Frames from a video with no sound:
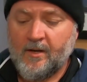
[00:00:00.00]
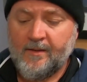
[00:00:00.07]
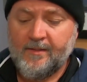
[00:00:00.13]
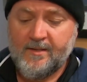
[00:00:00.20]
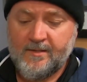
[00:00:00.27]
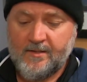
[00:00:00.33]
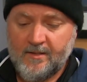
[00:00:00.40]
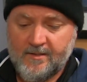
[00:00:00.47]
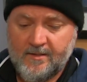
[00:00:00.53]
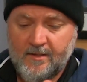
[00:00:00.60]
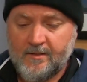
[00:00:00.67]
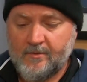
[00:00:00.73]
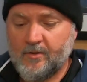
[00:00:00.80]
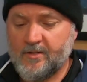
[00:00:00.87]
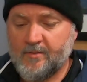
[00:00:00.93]
I had this in a
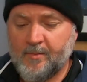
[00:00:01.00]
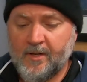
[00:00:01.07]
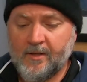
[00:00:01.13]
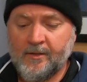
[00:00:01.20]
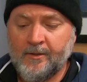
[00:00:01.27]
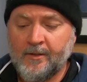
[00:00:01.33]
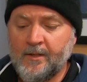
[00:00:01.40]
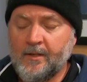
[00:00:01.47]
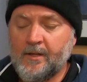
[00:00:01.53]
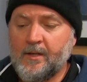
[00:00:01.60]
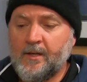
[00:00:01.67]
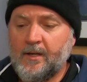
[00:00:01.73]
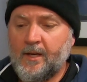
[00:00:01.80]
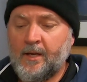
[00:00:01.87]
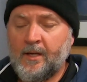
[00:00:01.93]
sanitizer bucket,
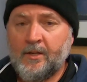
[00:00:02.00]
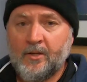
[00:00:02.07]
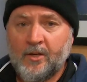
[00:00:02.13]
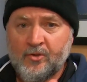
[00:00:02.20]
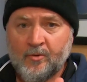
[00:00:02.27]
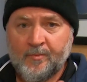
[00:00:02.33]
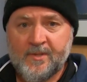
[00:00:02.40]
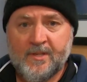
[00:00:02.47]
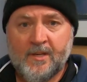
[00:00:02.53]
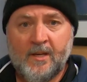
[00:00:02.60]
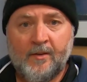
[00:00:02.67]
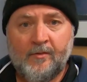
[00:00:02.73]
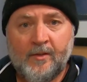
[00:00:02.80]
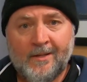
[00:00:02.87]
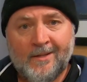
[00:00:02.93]
and I dropped this
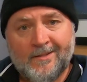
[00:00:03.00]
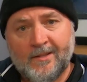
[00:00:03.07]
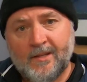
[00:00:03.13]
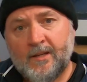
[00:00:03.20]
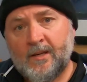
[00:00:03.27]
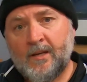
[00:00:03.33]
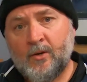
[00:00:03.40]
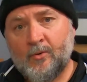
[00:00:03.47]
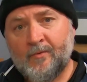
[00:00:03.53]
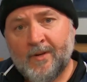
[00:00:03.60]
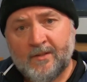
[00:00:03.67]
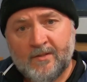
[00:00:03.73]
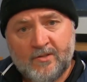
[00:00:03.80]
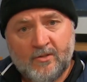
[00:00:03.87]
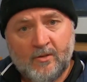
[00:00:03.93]
carefully into the keg
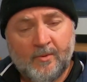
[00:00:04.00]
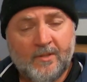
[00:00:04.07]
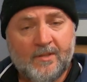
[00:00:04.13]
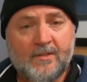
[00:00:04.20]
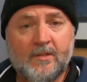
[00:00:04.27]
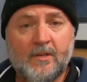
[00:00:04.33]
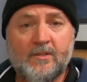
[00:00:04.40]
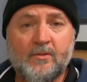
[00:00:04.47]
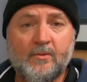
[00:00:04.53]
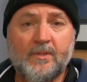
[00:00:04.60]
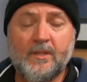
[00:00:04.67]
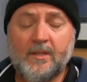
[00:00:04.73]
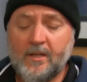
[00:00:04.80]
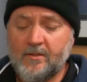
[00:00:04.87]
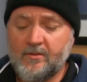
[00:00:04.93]
without disturbing the CO2 in
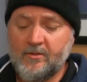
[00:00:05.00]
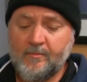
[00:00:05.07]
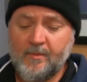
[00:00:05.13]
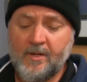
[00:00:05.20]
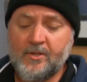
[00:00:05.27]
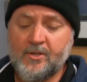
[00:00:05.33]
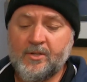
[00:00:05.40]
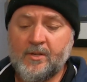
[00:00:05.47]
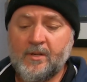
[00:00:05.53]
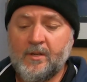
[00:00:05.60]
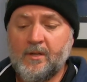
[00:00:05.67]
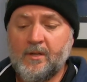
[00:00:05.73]
the keg too much,